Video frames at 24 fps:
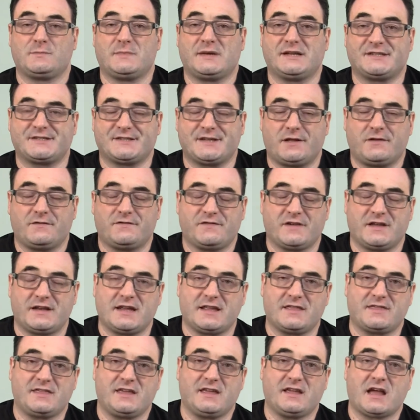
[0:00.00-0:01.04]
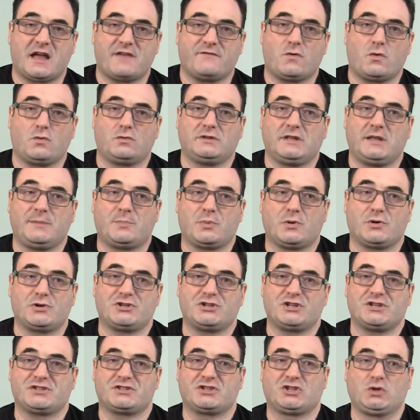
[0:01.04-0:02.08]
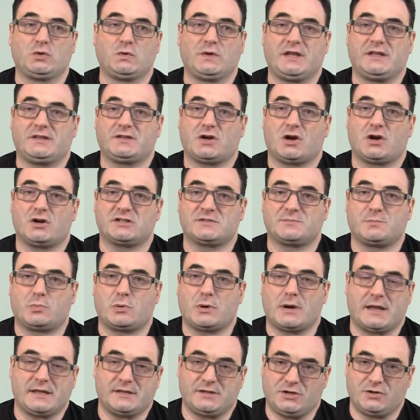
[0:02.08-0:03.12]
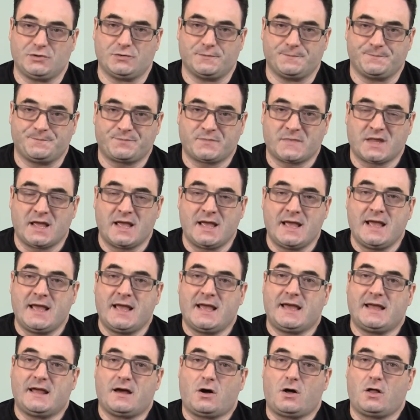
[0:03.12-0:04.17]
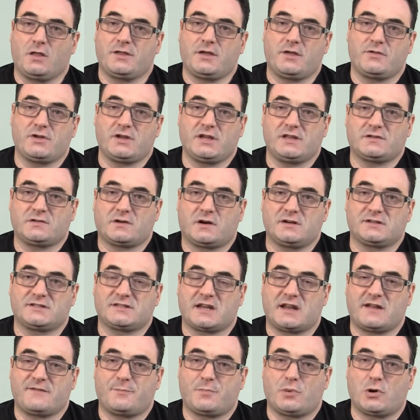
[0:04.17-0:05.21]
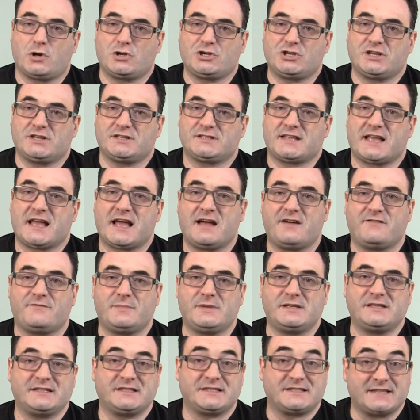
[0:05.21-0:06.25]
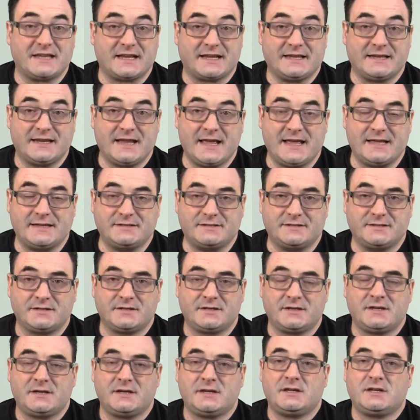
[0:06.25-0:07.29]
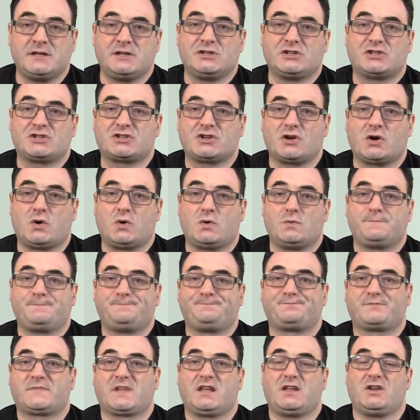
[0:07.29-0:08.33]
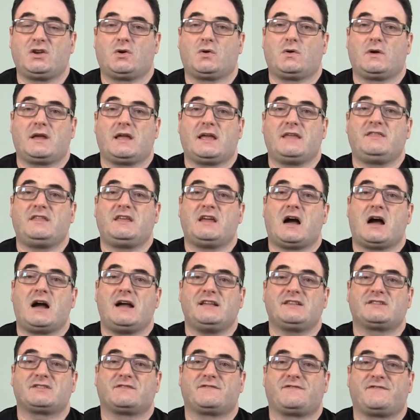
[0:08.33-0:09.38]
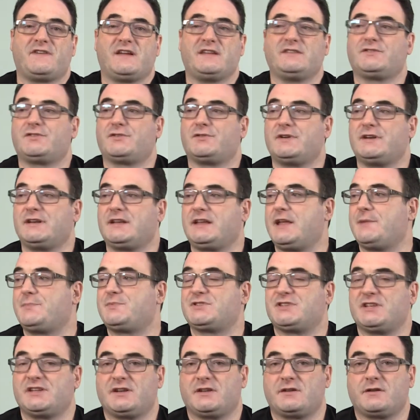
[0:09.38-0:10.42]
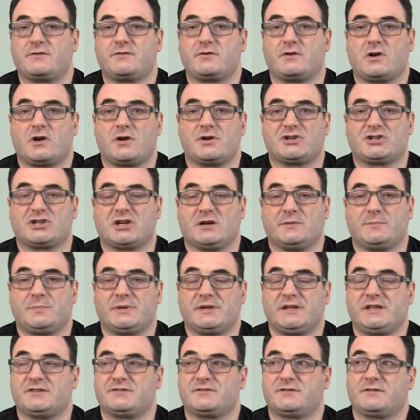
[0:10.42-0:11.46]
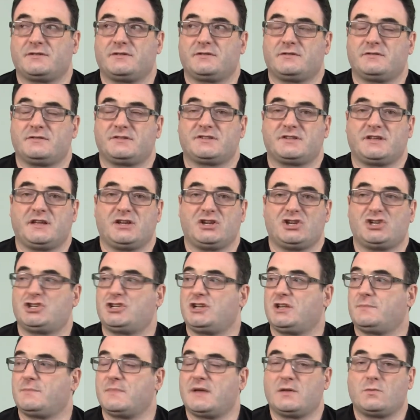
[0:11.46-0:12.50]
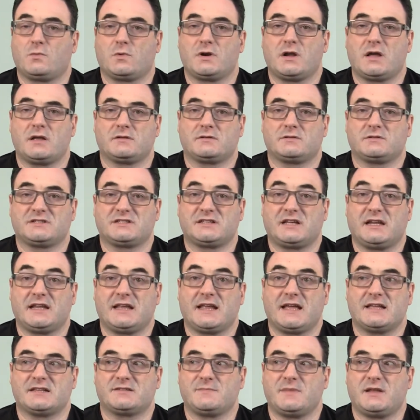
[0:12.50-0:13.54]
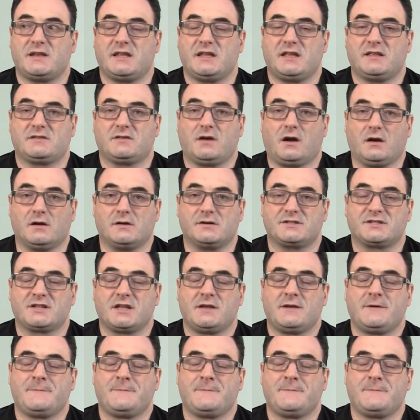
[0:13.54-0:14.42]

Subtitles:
myself, and I think I've only purchased 2 guitars brand new. And all the other guitars that I've purchased have been secondhand. So, in the eyes of Fender and Gibson and other large companies, they're saying, shit, man, we're not selling as many guitars.